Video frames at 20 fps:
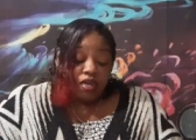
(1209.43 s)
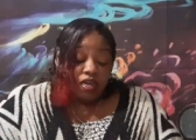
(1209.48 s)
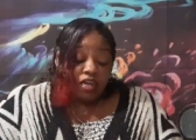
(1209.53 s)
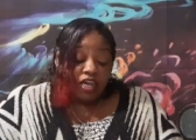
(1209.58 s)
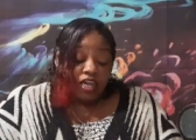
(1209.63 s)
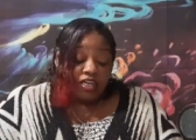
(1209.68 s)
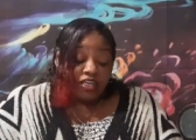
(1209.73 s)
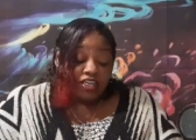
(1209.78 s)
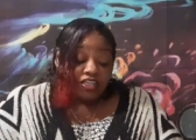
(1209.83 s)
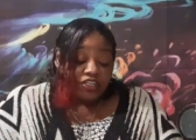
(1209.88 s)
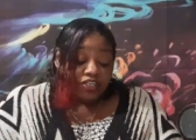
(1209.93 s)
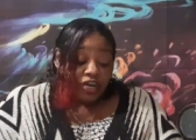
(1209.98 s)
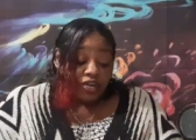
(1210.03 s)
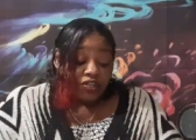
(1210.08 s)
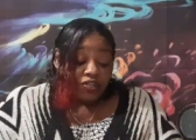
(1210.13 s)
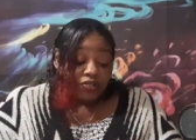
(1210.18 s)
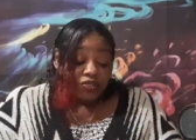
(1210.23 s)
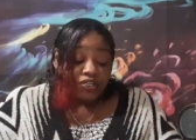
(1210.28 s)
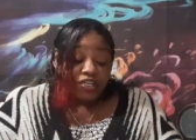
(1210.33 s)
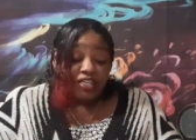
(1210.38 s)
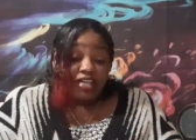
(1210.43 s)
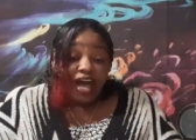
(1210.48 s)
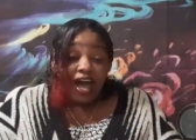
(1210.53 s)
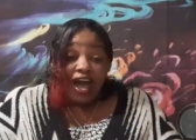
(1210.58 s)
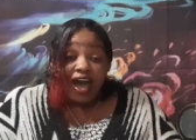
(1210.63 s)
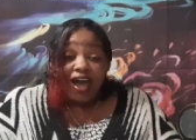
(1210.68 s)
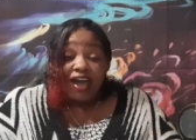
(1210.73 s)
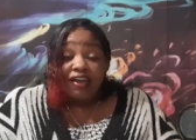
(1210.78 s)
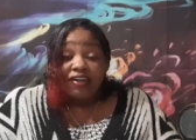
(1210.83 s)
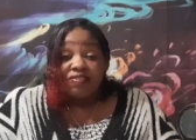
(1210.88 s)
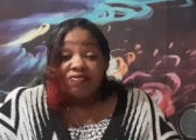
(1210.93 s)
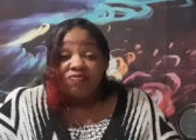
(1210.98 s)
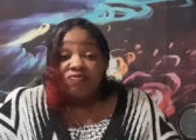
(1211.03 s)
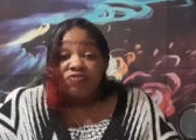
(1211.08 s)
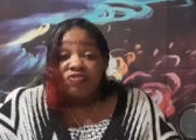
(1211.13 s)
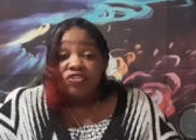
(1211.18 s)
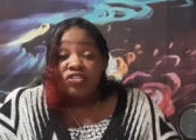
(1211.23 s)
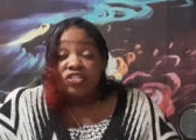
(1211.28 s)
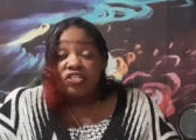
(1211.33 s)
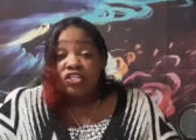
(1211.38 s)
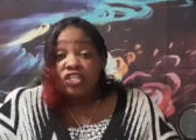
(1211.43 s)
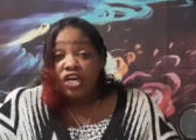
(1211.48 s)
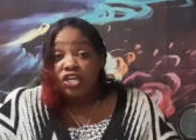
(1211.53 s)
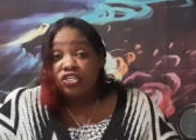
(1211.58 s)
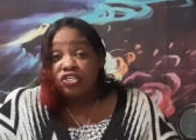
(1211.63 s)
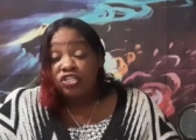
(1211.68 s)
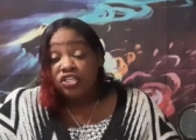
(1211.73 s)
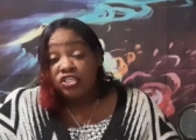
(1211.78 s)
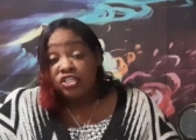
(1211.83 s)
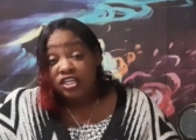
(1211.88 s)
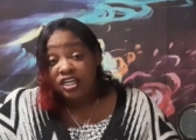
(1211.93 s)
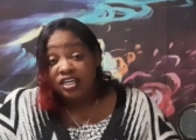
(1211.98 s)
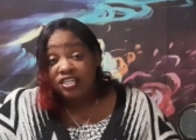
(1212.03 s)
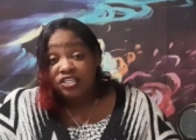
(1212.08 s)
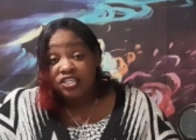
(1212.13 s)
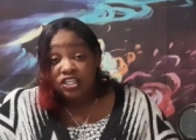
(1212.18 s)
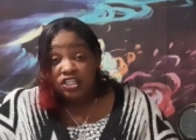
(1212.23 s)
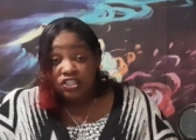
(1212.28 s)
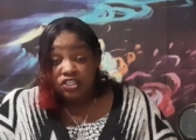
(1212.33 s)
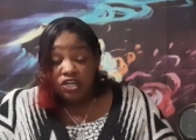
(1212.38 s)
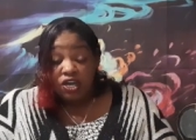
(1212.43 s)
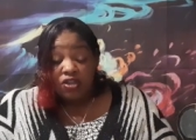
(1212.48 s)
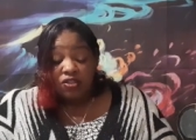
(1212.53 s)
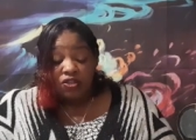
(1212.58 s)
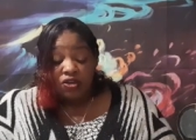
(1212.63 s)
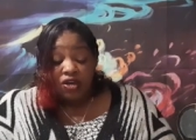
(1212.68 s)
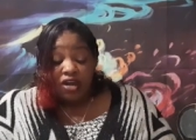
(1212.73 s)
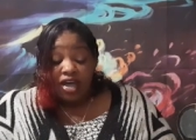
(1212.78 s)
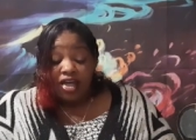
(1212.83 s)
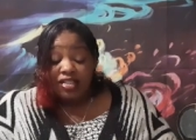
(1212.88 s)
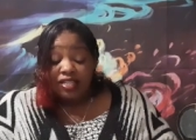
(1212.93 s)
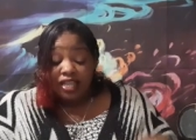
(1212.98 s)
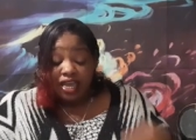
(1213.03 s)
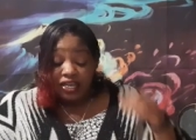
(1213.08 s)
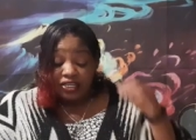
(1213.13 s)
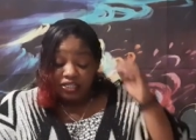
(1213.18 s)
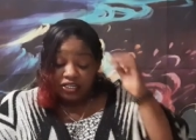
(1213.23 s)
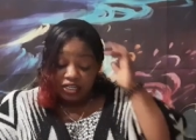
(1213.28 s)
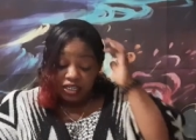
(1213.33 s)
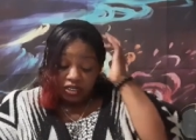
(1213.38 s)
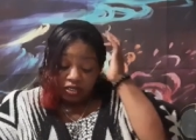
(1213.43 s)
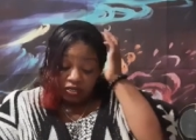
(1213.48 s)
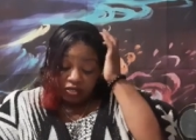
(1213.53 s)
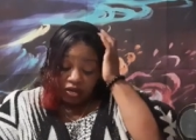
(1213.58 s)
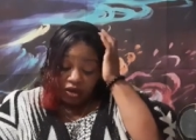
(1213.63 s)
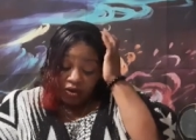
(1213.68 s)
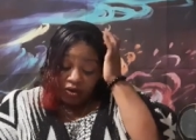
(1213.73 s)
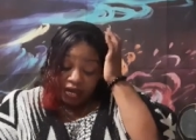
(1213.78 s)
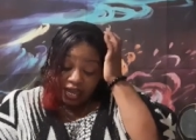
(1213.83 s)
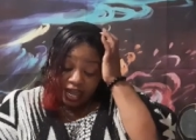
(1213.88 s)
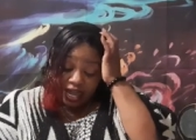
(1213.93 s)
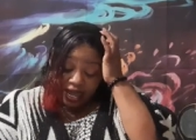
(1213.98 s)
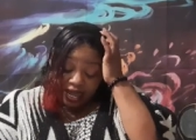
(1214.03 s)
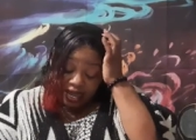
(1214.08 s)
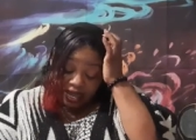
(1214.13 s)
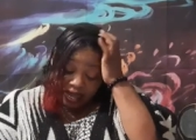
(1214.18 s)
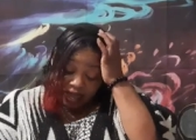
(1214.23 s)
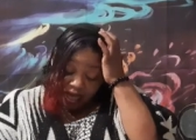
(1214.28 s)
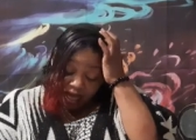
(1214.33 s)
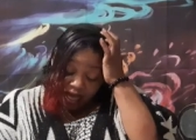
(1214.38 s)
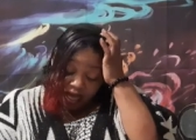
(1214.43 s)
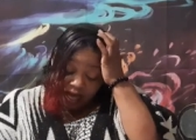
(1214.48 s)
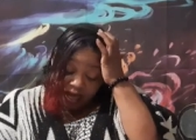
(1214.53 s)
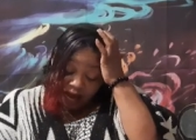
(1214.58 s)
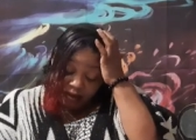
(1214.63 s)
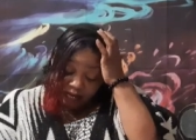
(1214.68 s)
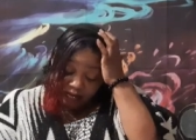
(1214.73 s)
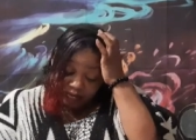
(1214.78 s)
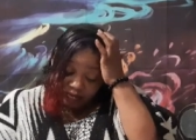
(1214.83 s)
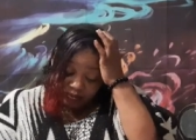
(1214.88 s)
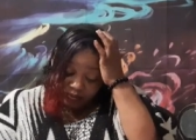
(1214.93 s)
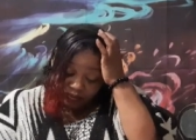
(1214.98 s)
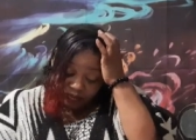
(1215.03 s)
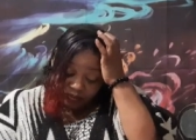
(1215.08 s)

in each other's lives just to teach each other a lesson, okay? Um,